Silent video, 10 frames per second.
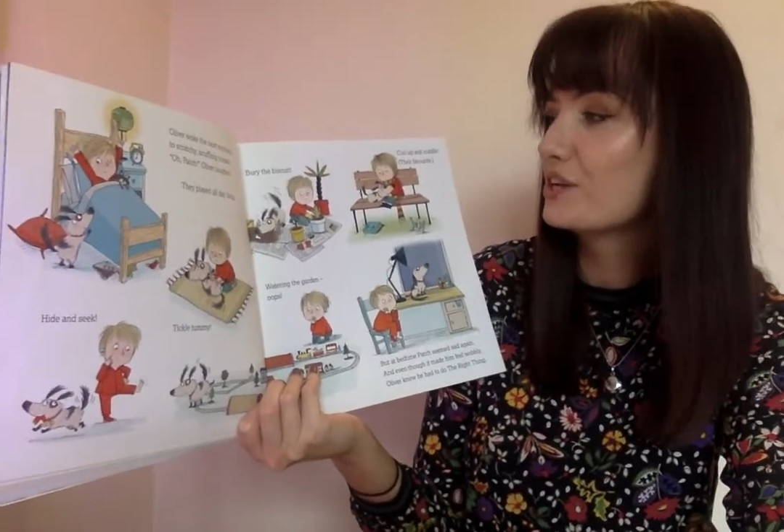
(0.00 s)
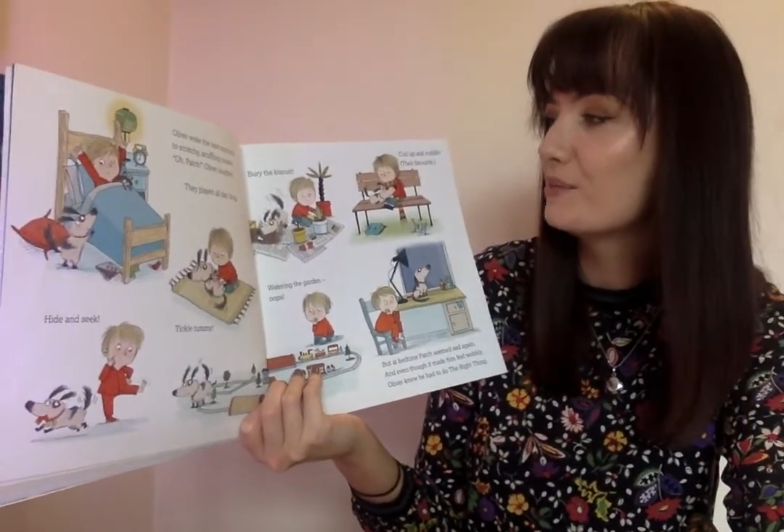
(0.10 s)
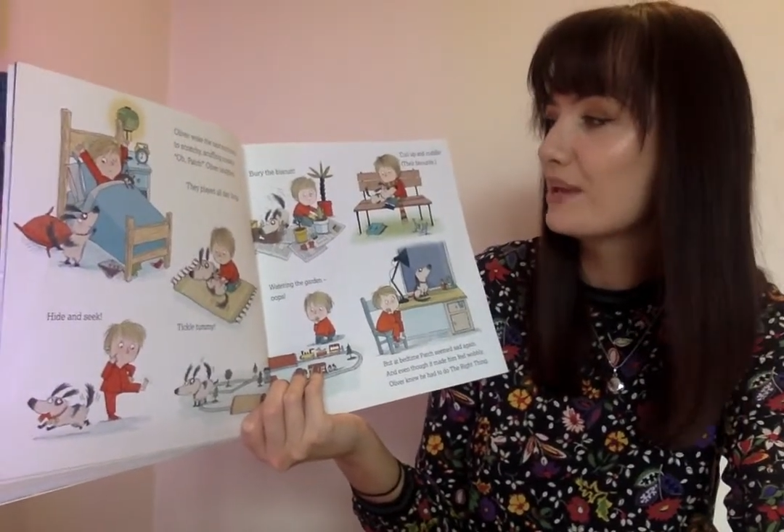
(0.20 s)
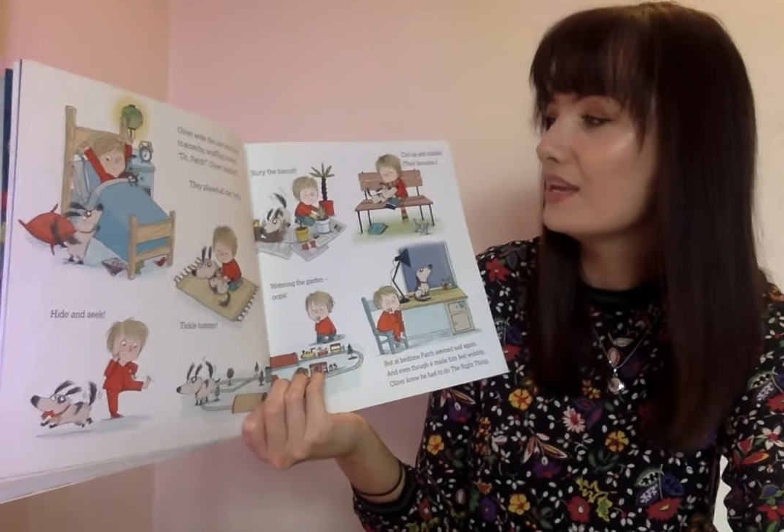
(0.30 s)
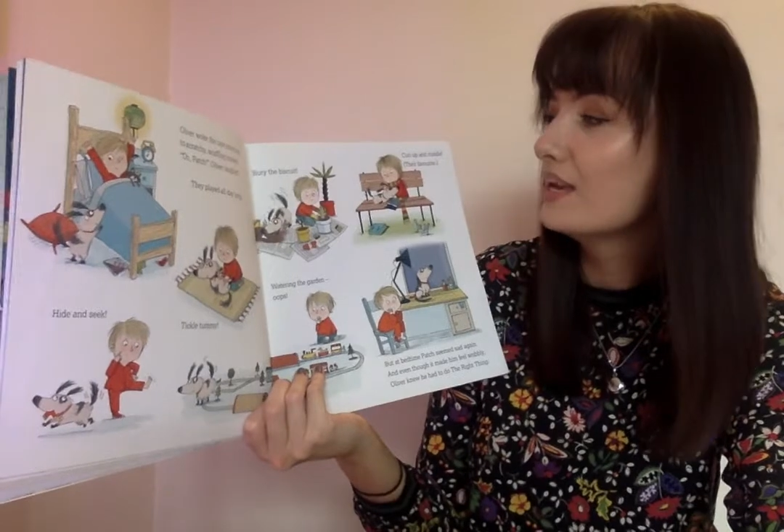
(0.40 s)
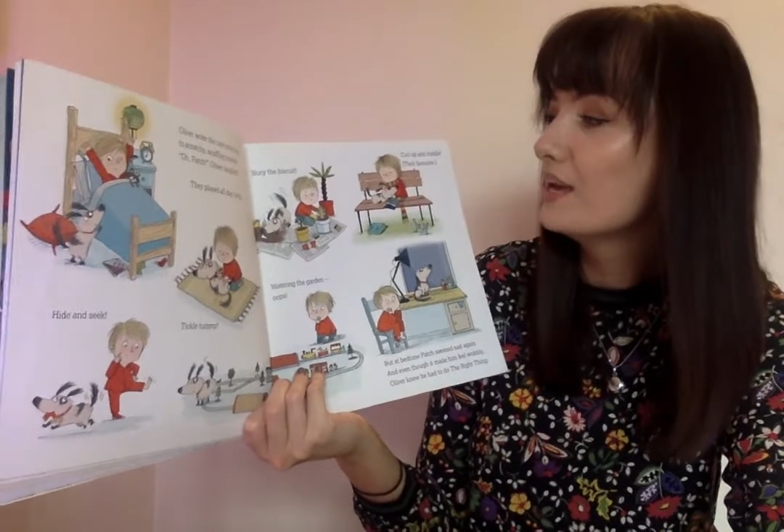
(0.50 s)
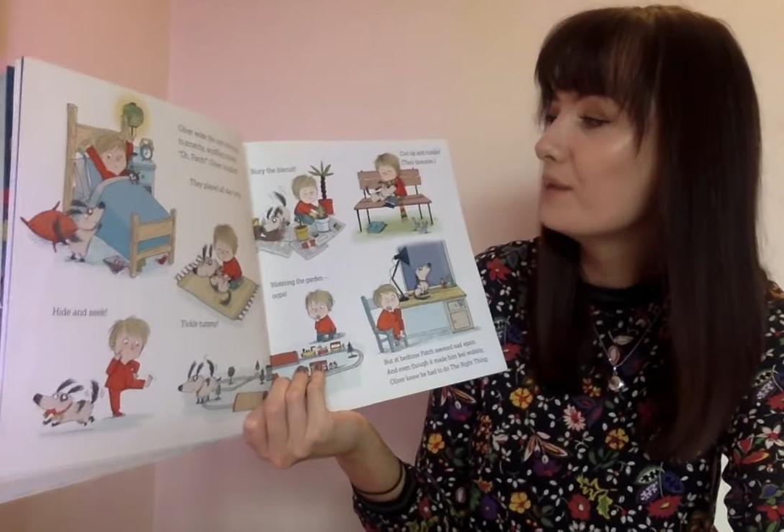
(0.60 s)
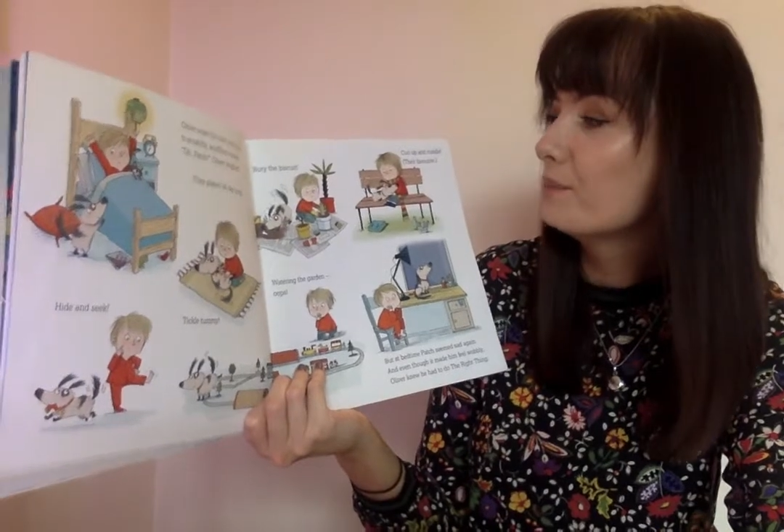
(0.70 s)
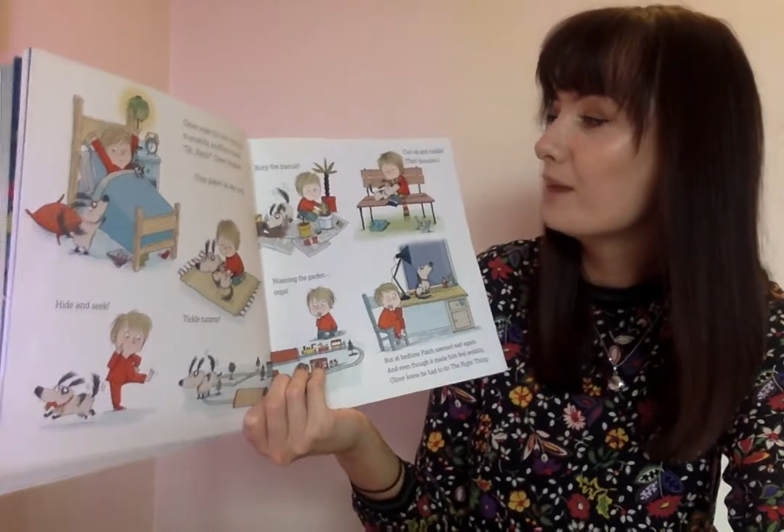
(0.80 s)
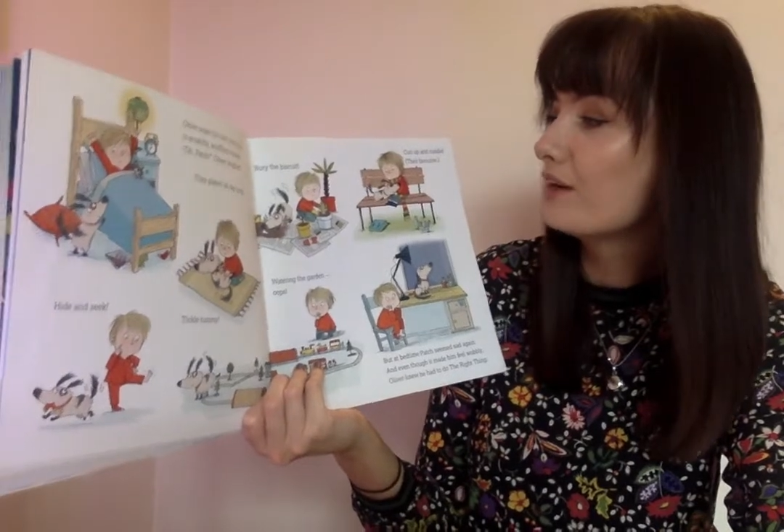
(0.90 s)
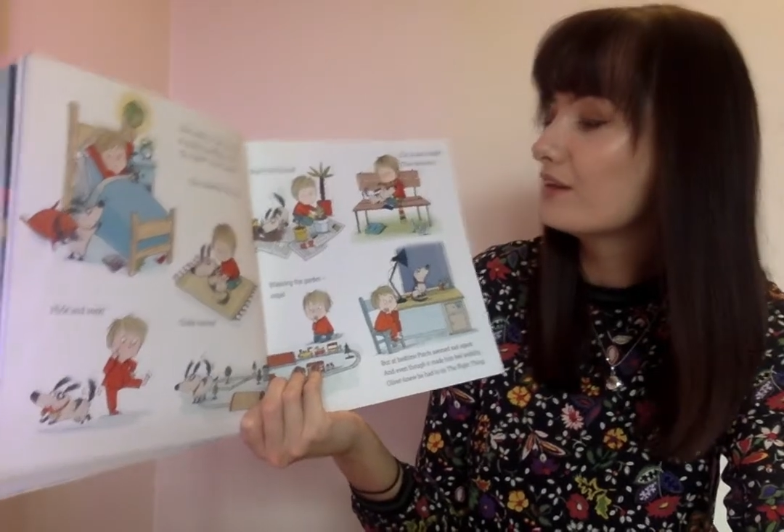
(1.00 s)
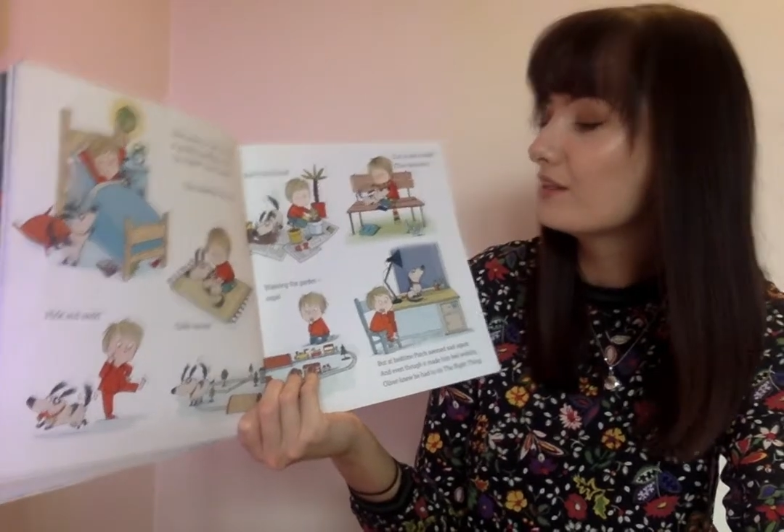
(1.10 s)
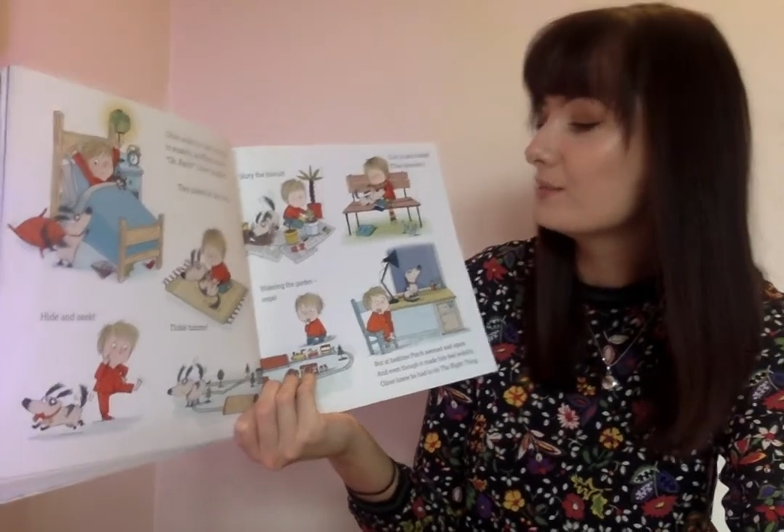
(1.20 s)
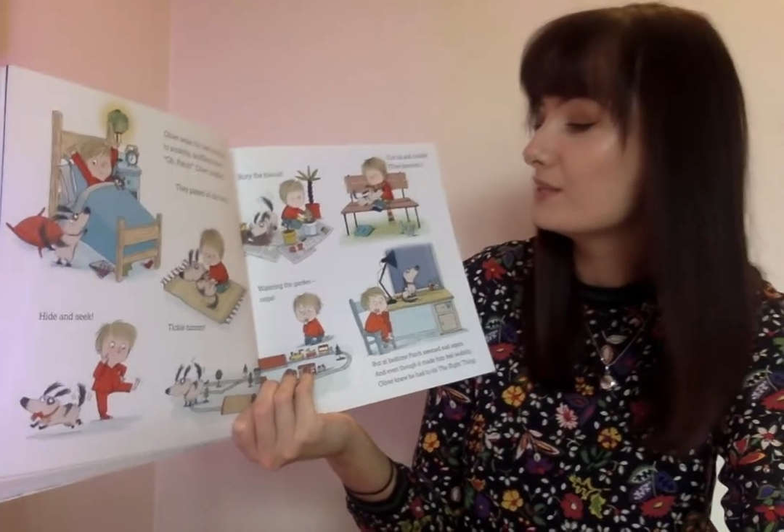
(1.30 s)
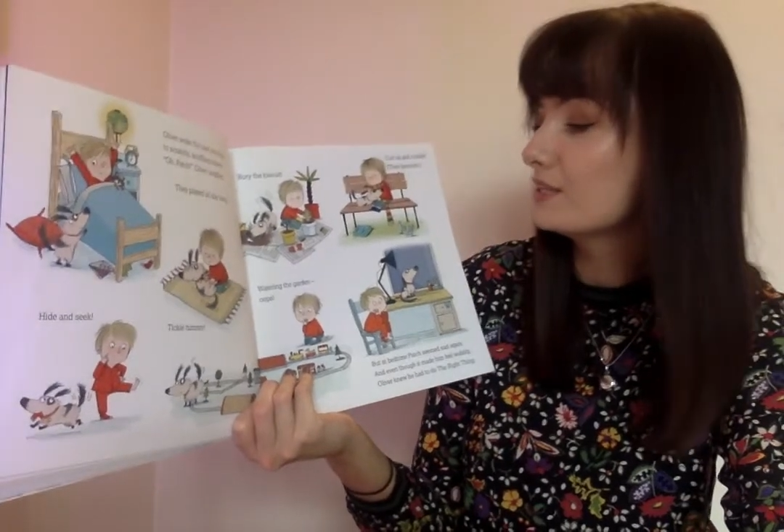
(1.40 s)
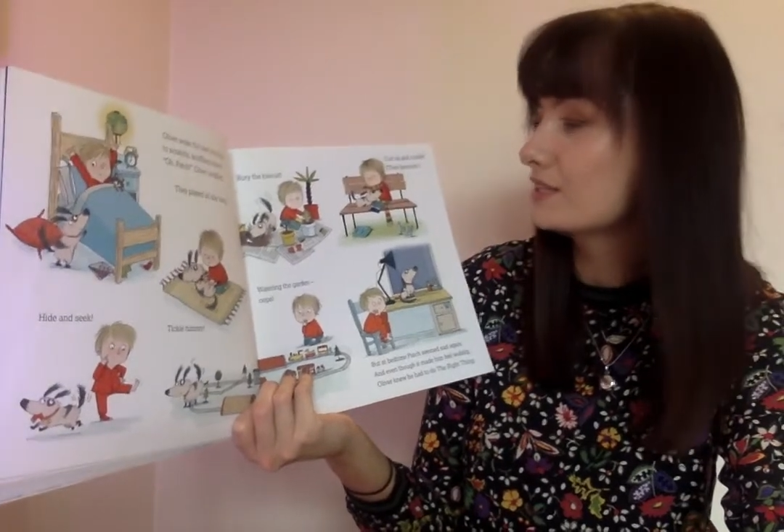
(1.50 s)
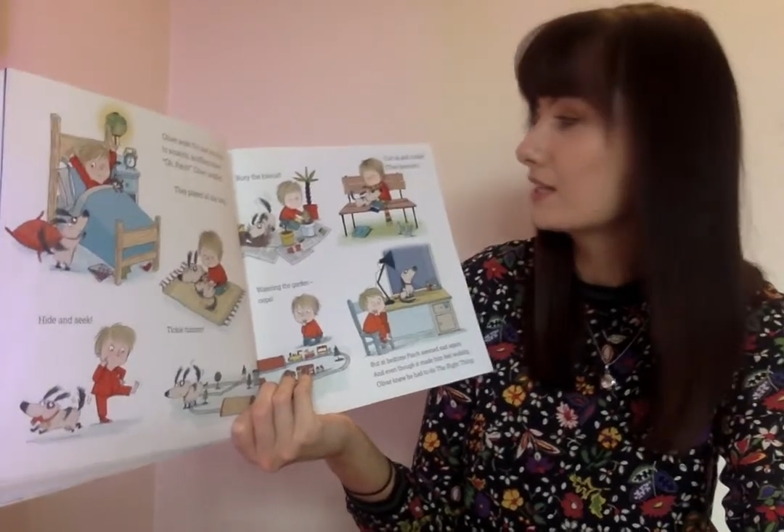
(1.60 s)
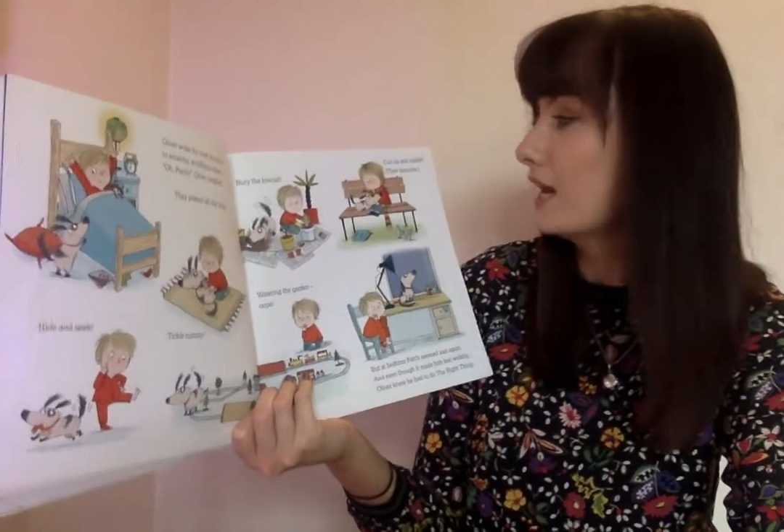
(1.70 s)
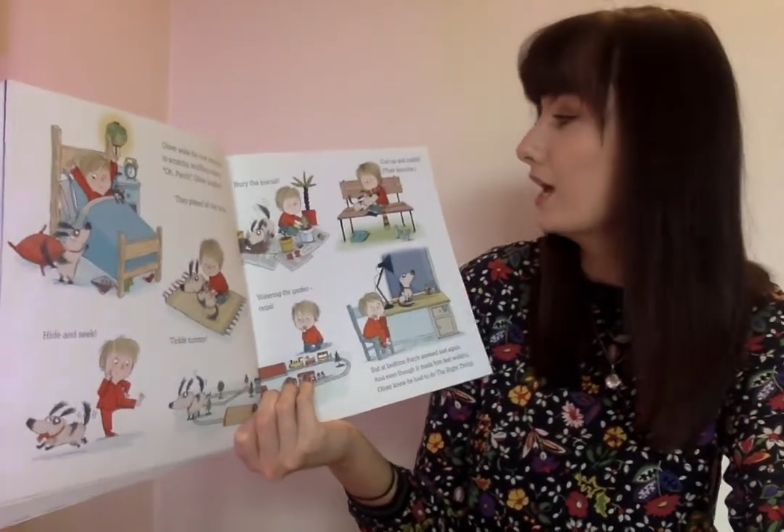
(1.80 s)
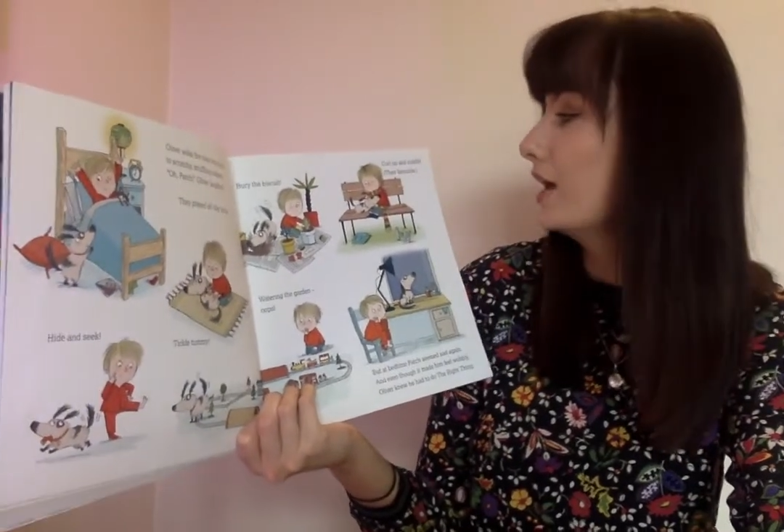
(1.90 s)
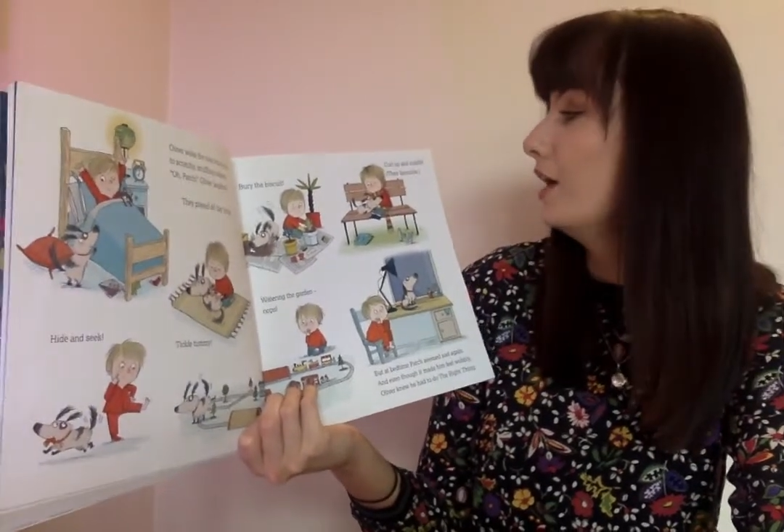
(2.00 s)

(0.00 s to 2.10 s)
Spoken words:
tummy, bury the biscuit,